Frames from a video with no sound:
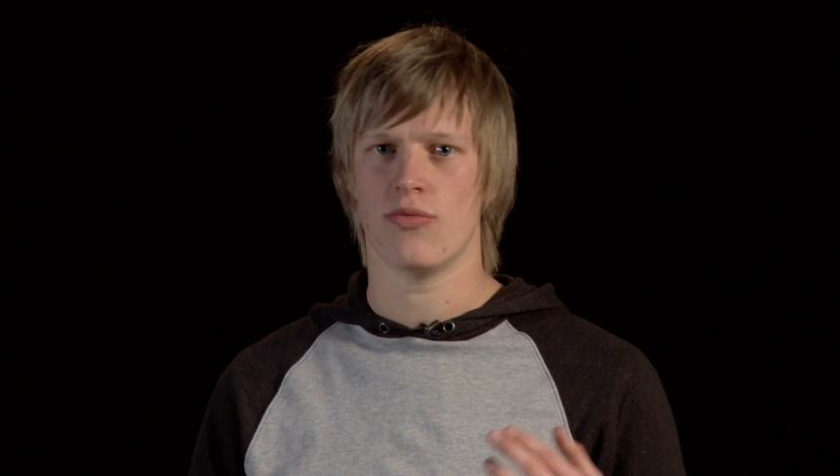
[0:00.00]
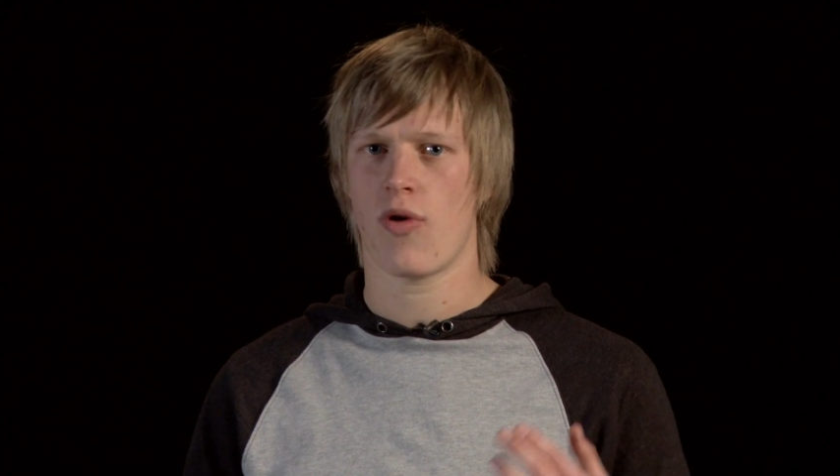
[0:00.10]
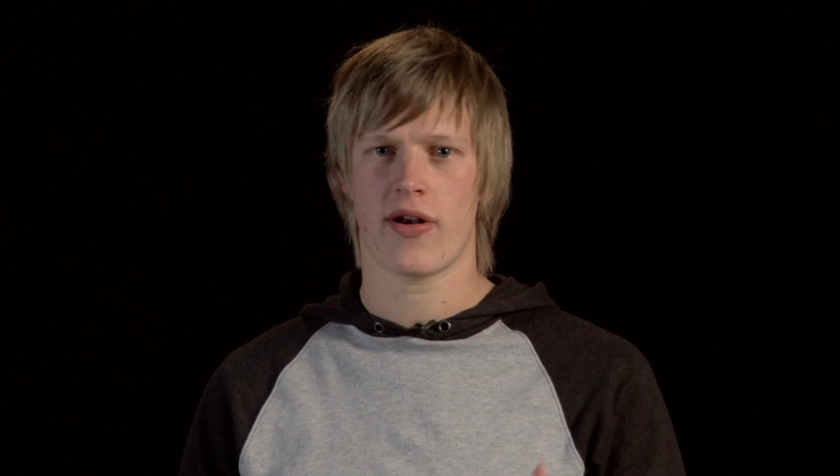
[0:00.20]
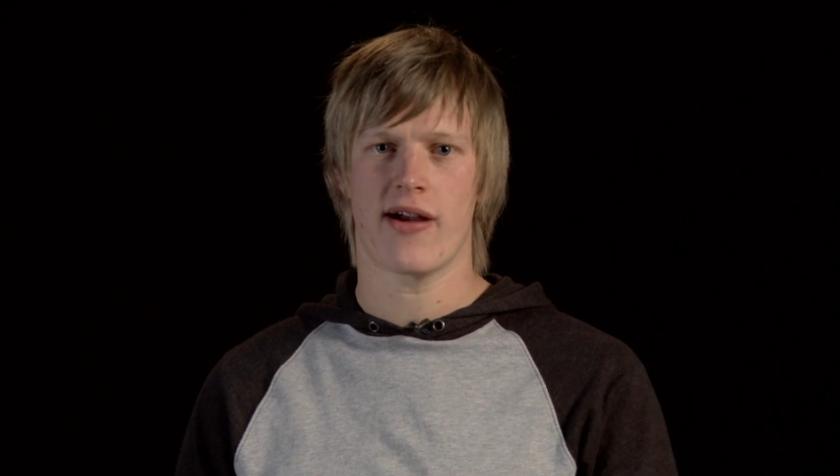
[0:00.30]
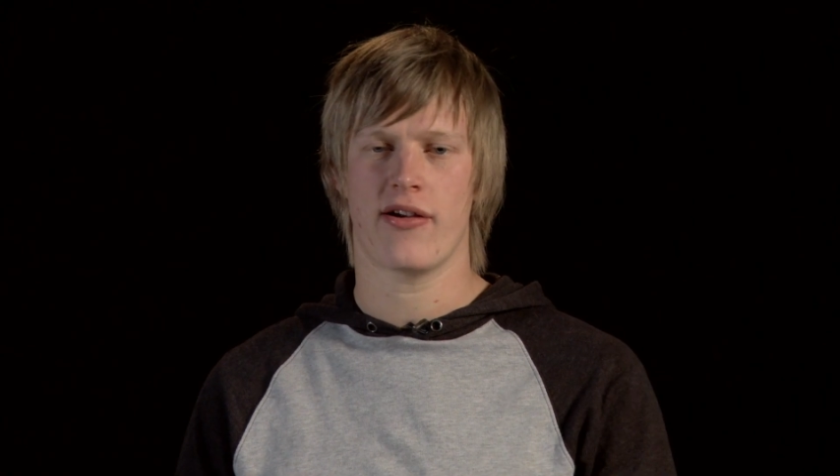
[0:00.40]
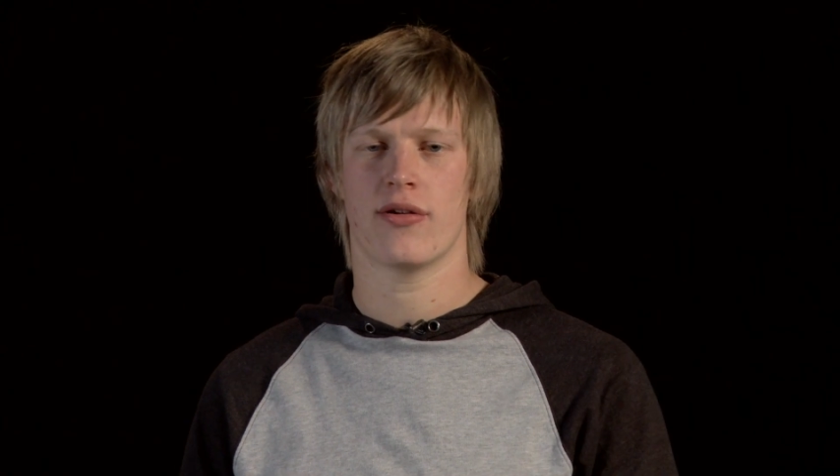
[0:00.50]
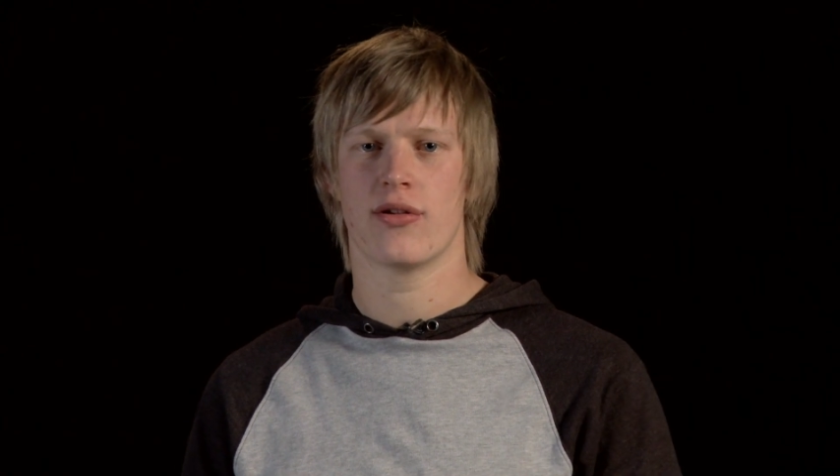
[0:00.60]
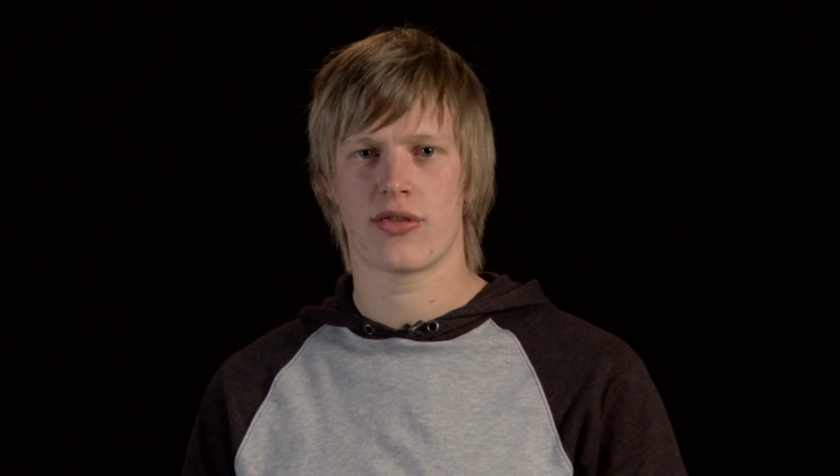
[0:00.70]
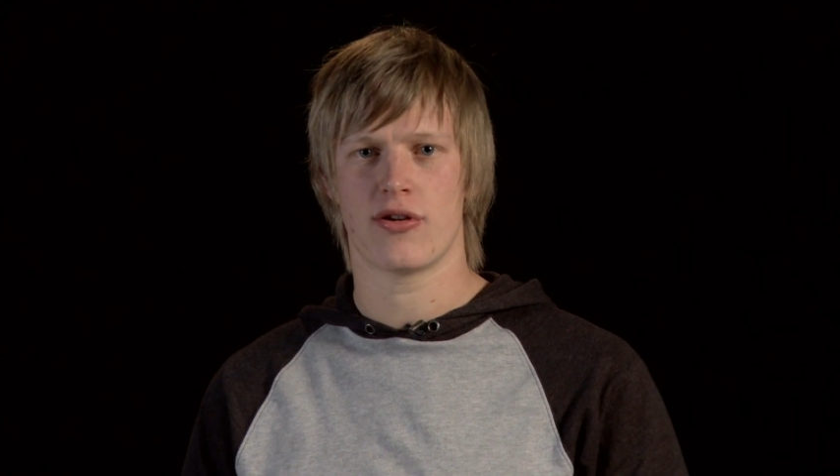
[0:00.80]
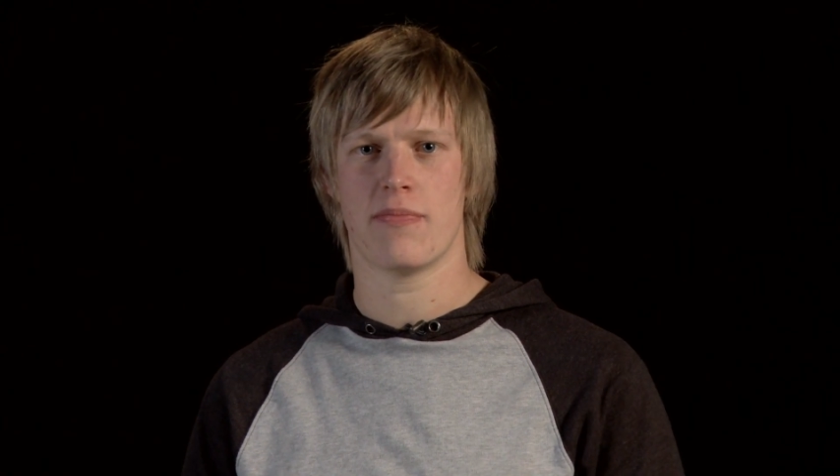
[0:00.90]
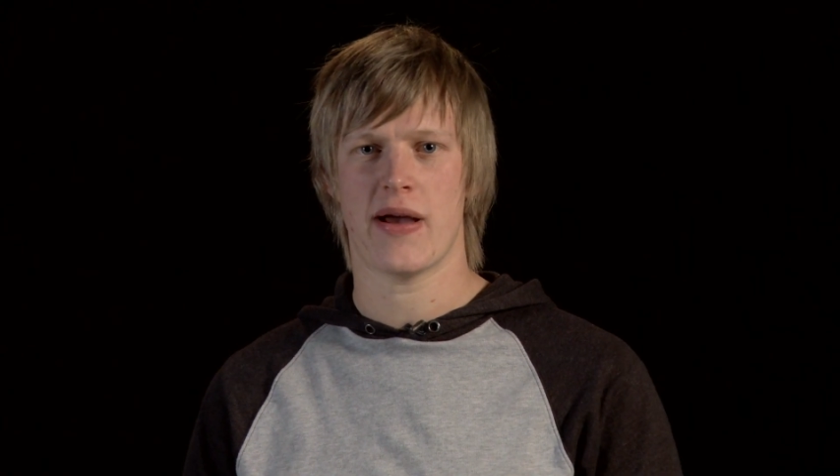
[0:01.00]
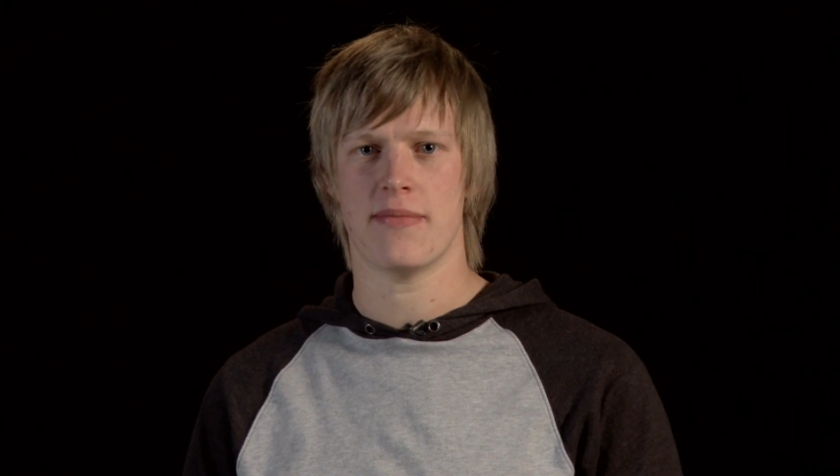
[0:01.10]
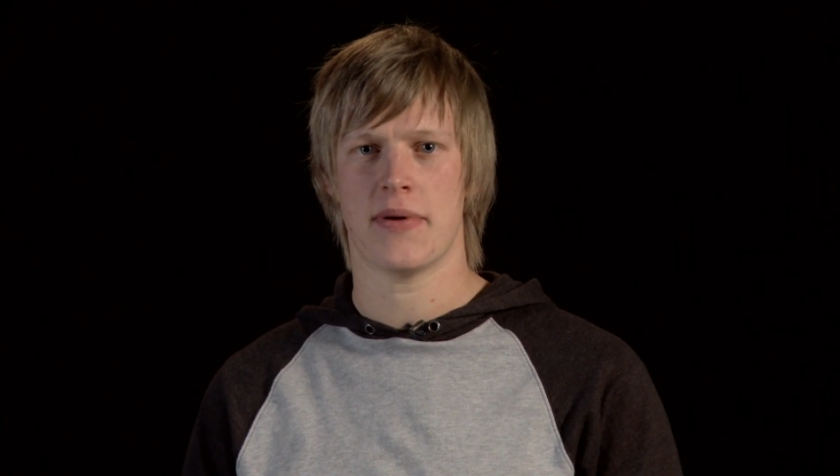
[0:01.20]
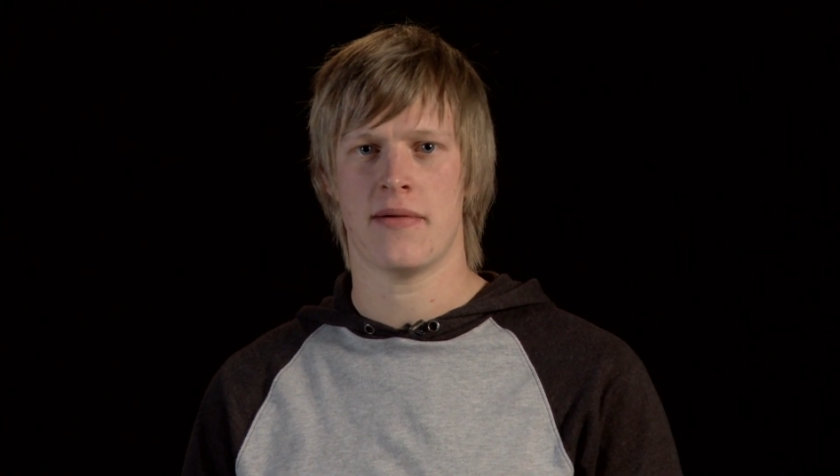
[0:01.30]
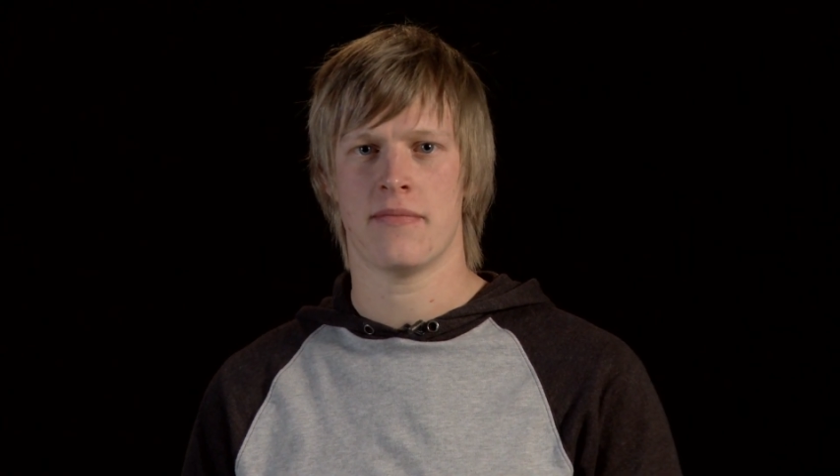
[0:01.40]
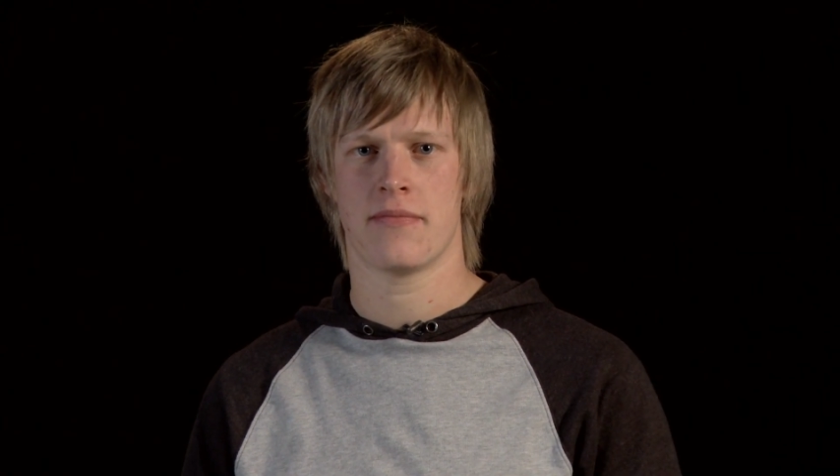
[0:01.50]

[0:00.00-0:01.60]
1 arrow through paper.